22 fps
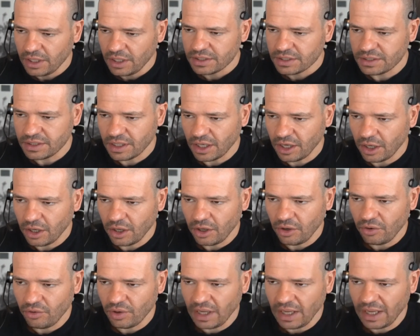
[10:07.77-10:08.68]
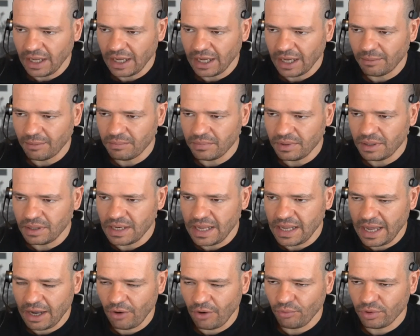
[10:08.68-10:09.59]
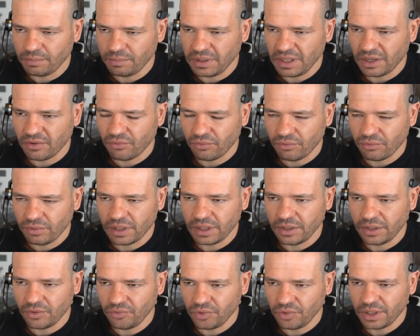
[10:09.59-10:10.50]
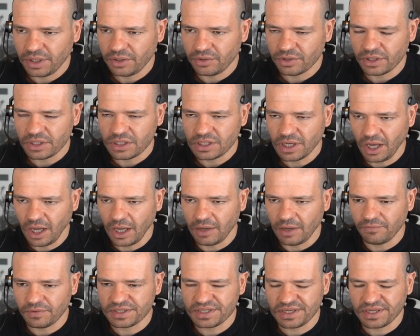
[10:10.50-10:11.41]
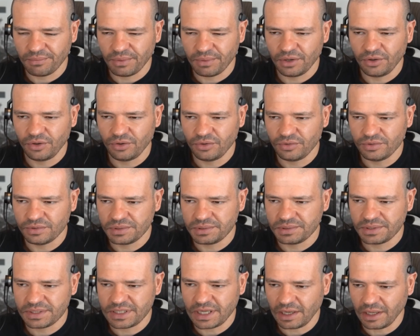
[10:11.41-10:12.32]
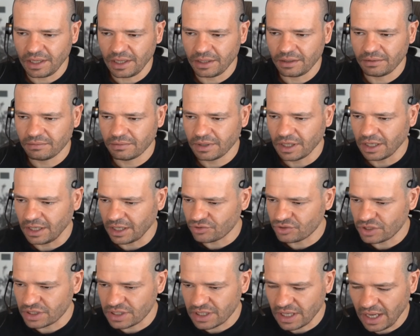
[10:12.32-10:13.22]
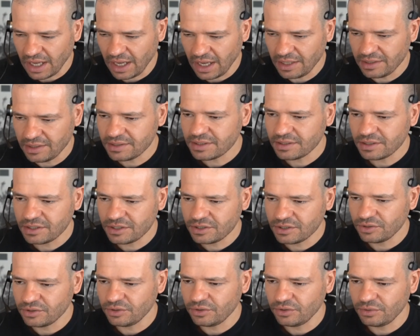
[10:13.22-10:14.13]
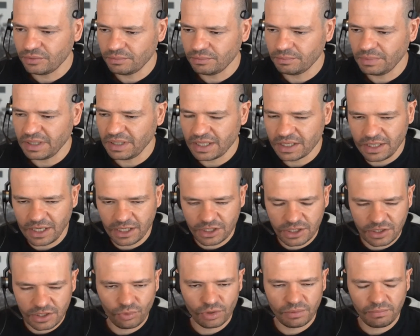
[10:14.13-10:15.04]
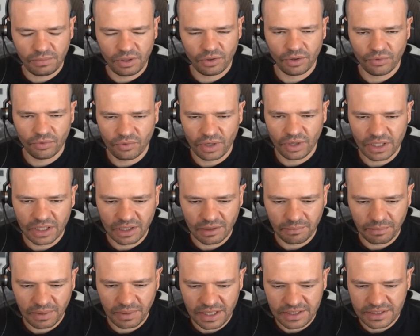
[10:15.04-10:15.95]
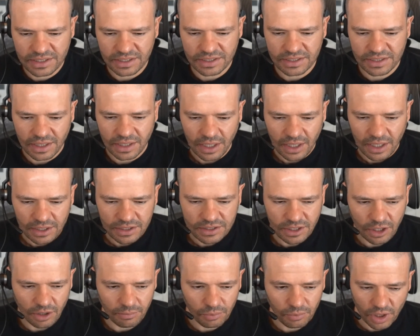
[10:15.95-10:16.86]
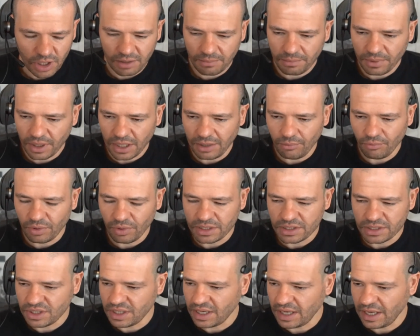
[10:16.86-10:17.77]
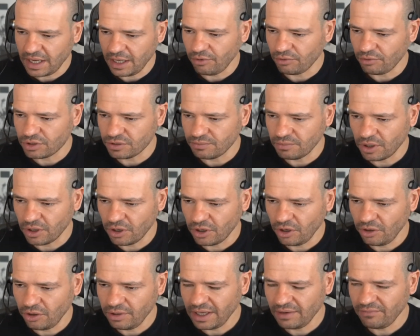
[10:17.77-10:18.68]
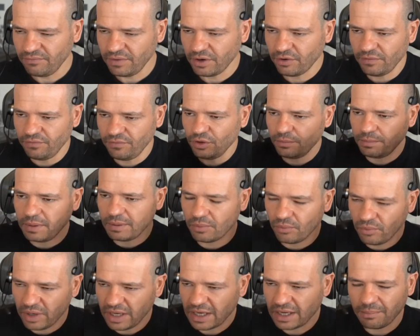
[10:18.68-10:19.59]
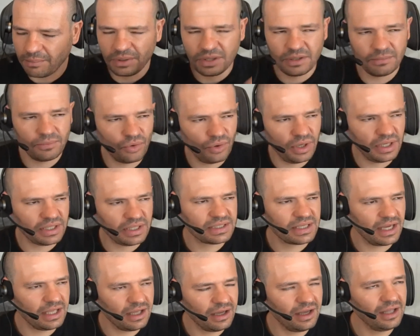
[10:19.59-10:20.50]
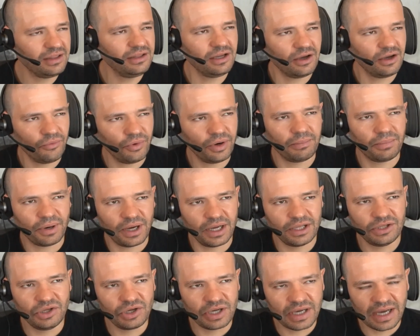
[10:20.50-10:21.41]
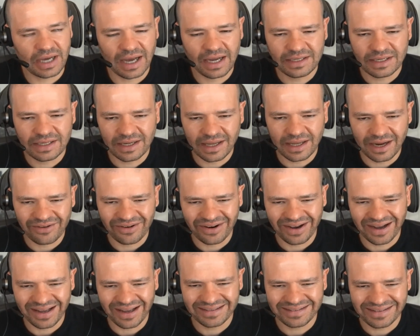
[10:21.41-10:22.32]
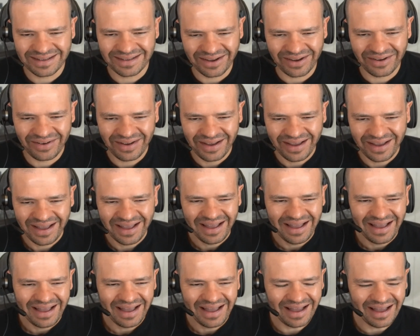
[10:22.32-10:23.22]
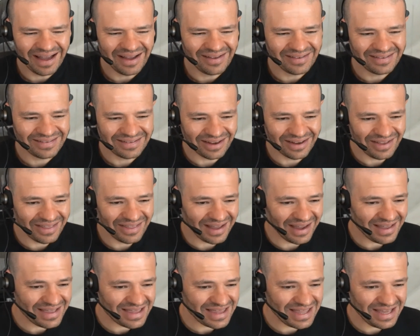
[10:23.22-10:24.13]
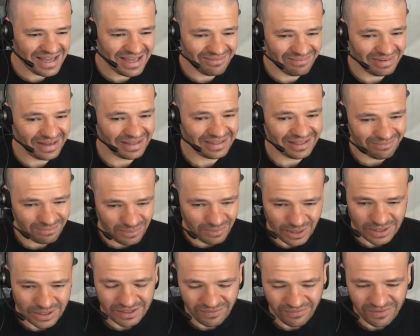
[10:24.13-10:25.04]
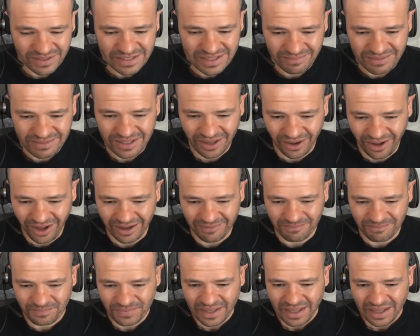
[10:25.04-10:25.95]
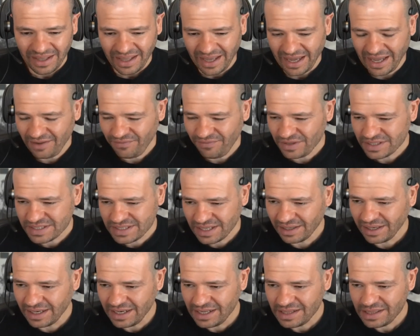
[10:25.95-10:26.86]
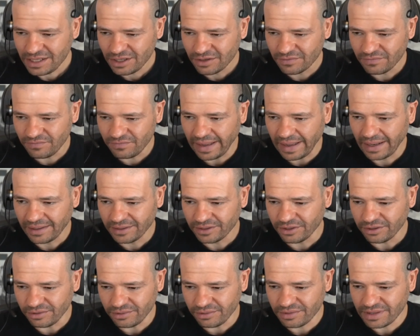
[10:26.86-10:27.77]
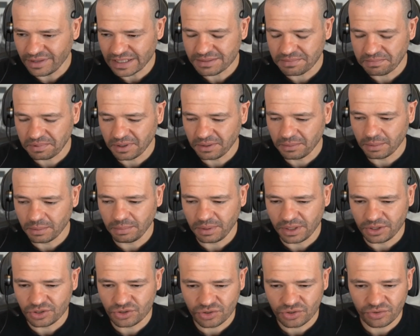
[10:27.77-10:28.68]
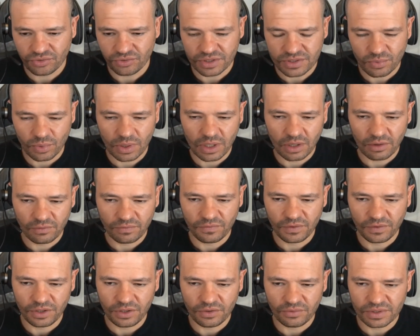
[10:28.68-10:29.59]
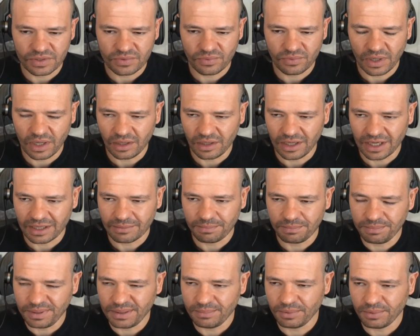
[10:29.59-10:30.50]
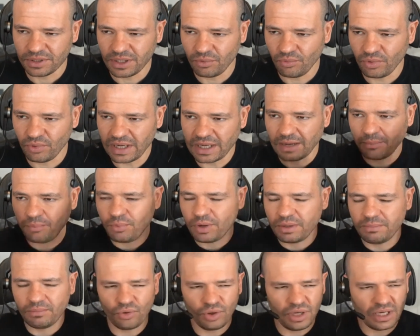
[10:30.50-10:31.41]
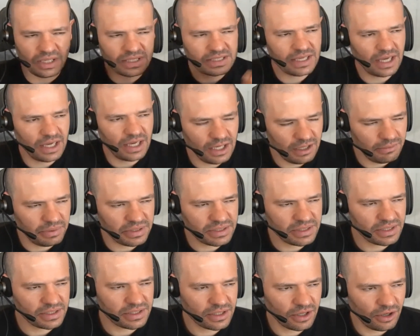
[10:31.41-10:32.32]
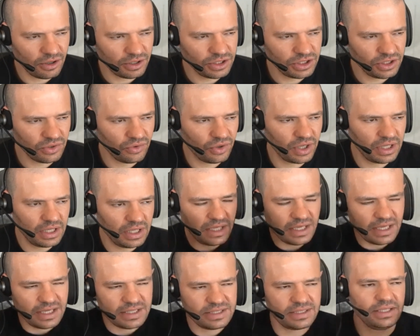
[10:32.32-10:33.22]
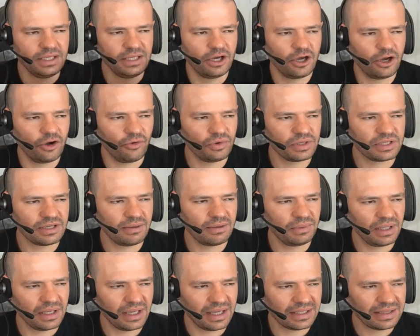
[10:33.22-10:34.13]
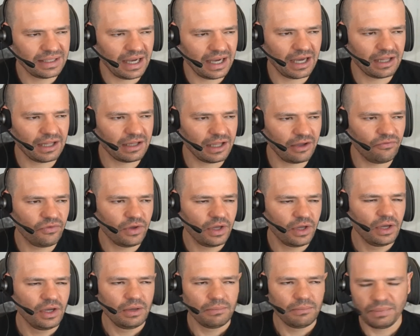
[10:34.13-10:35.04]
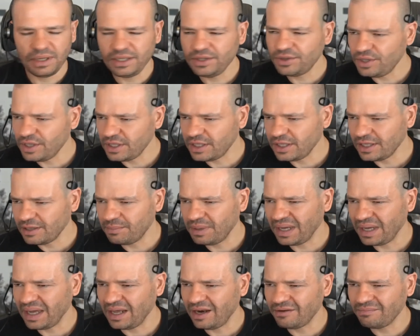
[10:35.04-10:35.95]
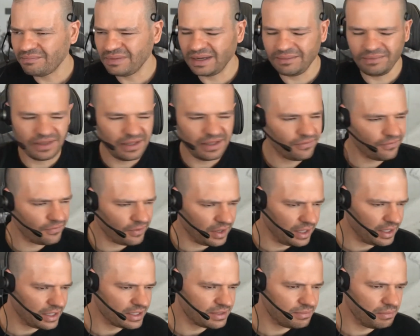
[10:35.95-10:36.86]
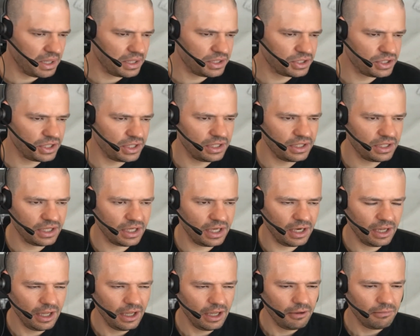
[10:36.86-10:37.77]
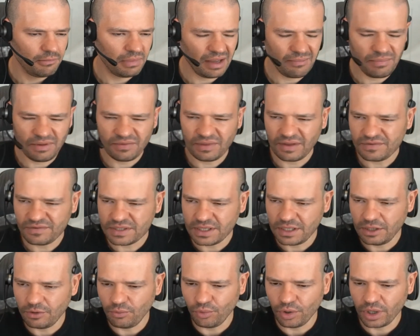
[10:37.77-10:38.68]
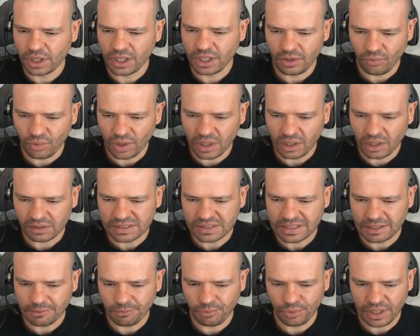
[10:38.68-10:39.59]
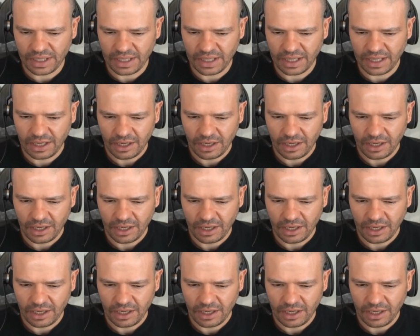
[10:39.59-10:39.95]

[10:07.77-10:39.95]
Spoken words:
So now would be a really, really good time for someone who's selling electric cars to be connecting with me on a regular basis. So I'm not going to buy one today or tomorrow. And very few people wake up in the morning and say, I think I want to buy a new car today, right? So they think about that purchase for some time. And if you sell anything of value, that's probably true as well for you as well. Like people don't wake up one morning and say, I need business coaching or I need SEO or something like that. They've been thinking about it. Maybe their friend has mentioned it. Maybe they've seen it working well somewhere.